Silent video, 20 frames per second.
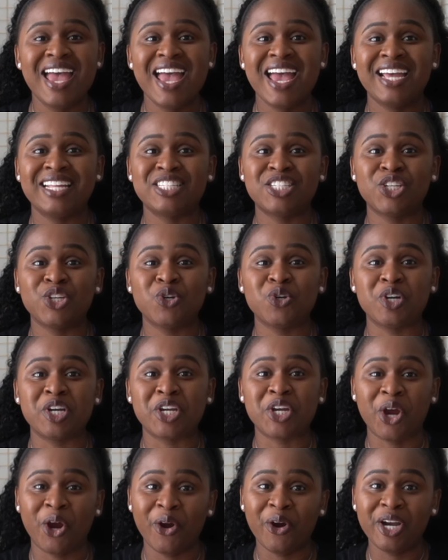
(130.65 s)
and to
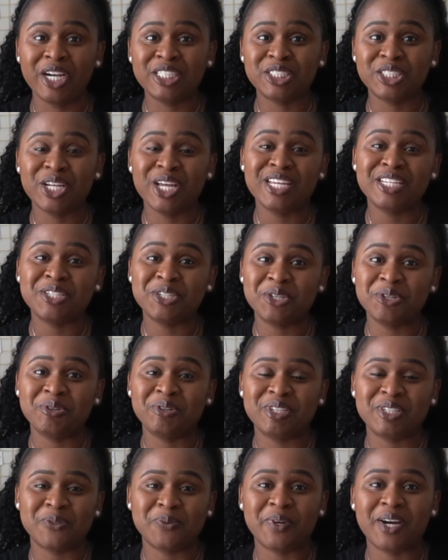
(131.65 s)
encourage
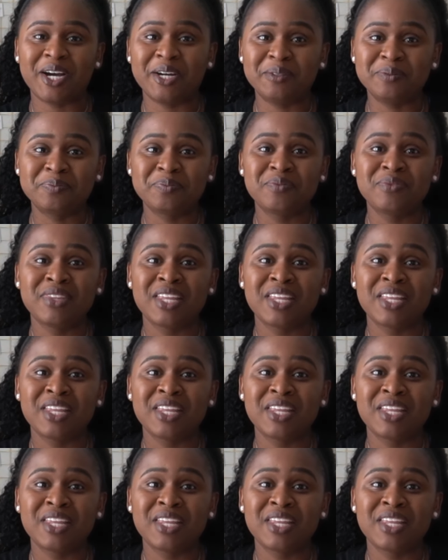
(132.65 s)
you as well.